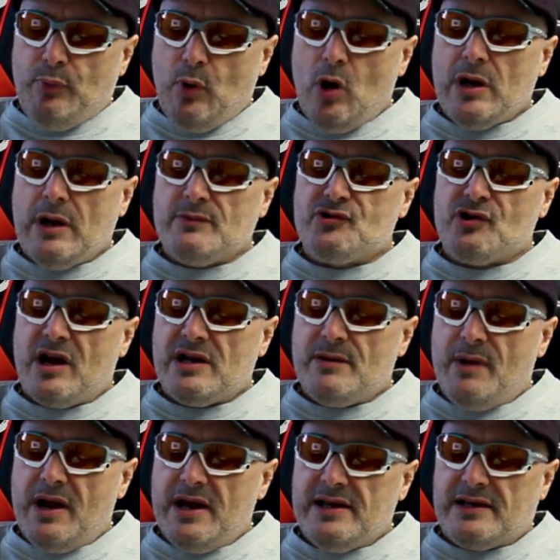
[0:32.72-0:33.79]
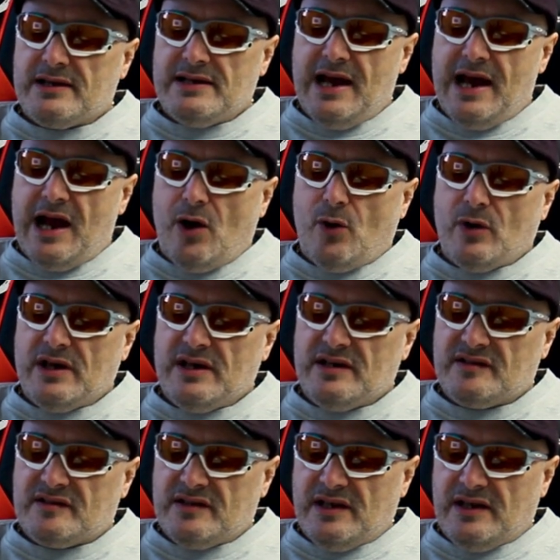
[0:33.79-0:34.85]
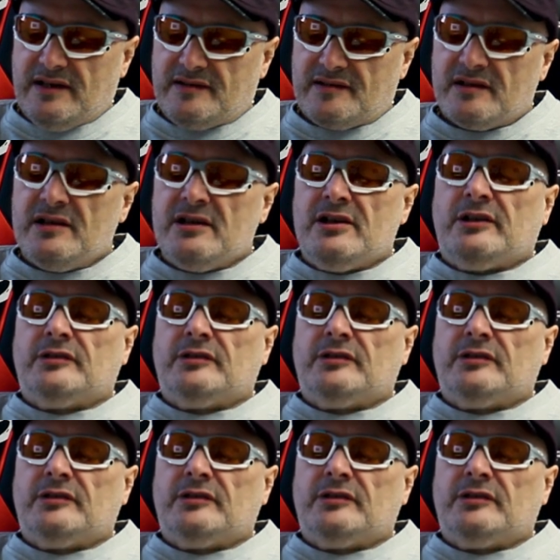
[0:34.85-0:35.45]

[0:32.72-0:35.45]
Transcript: point I'm trying to make now is this.